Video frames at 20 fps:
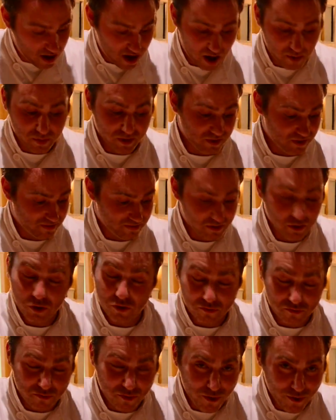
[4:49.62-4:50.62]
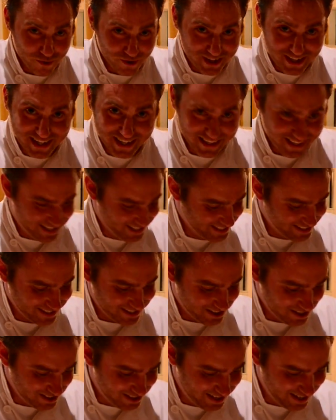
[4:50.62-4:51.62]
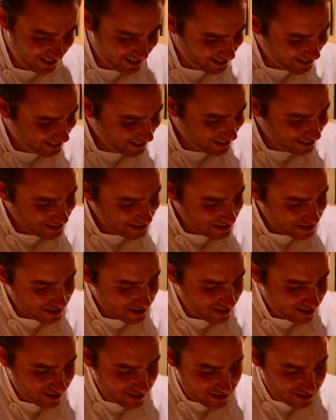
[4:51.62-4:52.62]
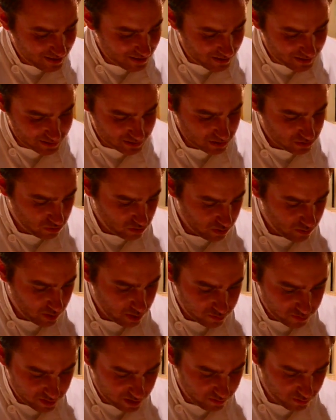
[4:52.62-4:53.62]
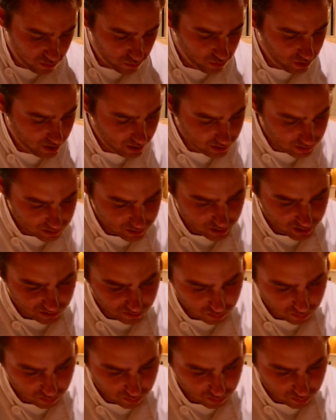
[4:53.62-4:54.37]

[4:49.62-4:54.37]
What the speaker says: I've been looking forward to this all day. This is one of my favorite ways to